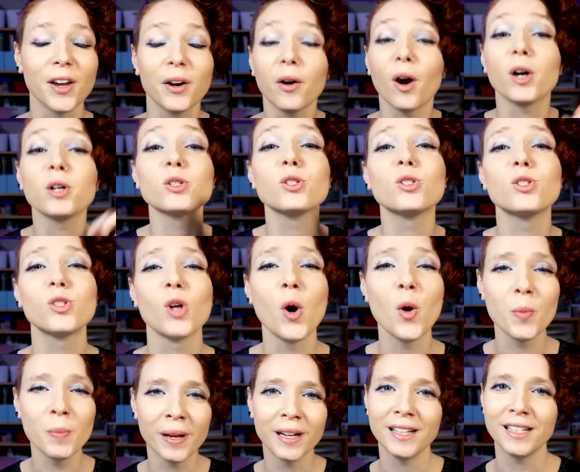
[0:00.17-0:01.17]
are so
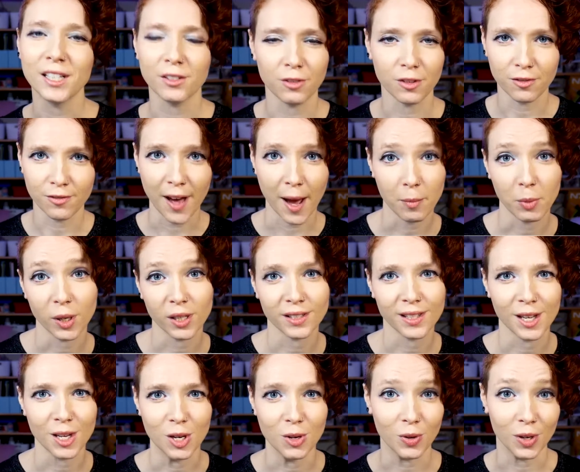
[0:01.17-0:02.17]
many different fabrics that
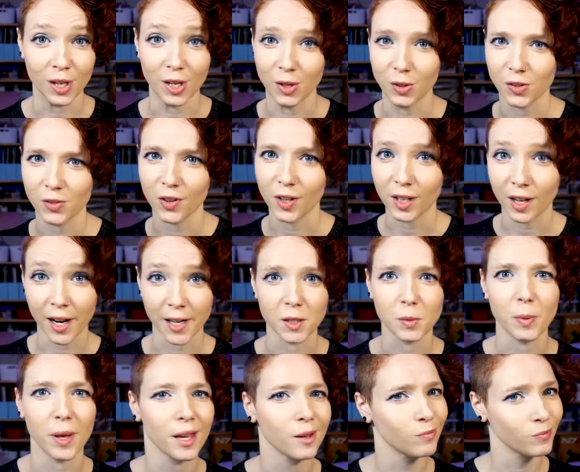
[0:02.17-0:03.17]
you can use for a
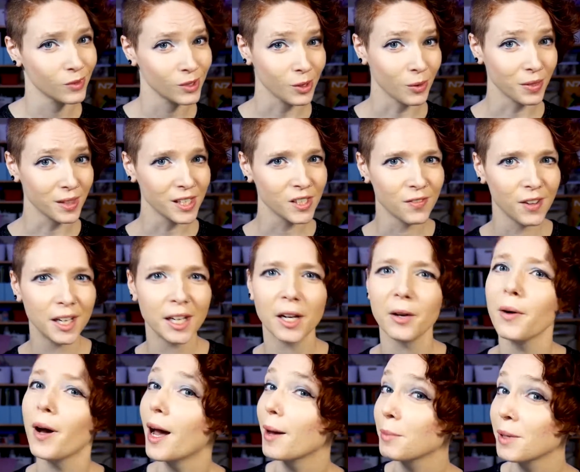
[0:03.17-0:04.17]
cosplay. So in this video,
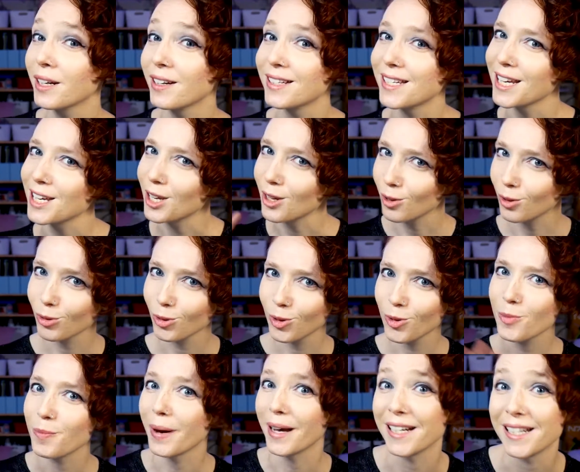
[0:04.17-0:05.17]
I'm going to take you through
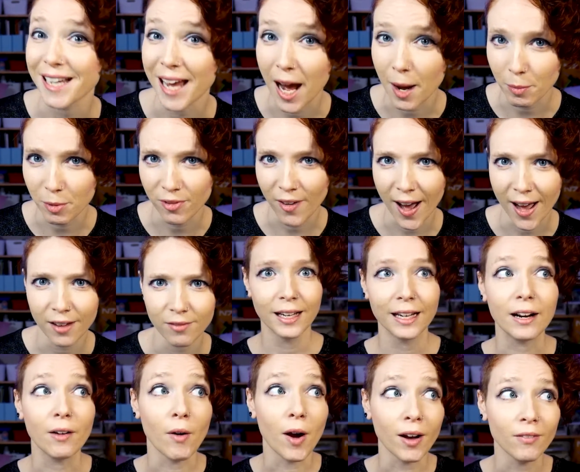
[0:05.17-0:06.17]
my top 5. Now,
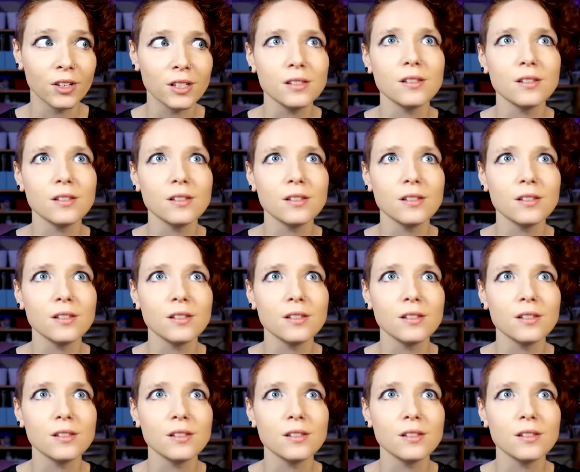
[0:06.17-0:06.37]
obviously,